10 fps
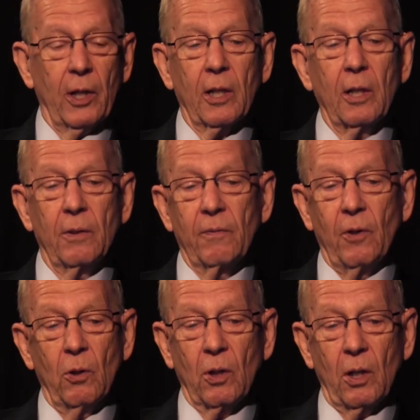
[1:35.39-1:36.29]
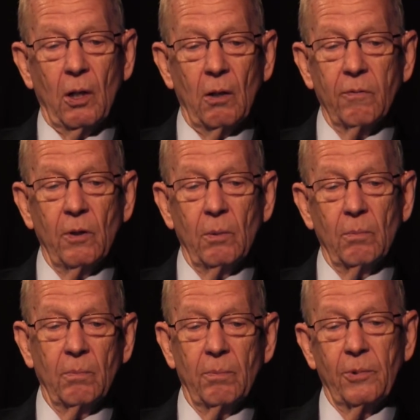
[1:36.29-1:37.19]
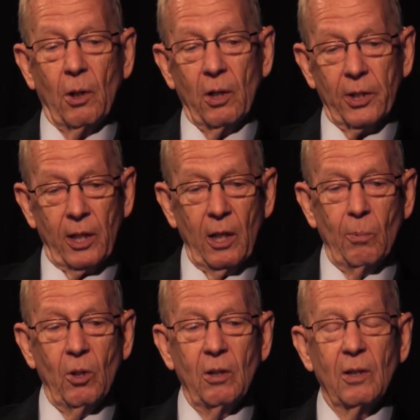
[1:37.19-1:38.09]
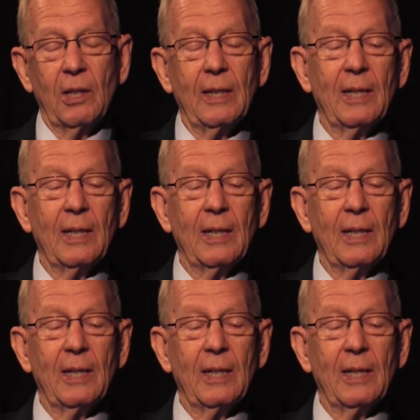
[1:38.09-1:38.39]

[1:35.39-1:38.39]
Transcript: I get a phone call from Charlie Gabriel,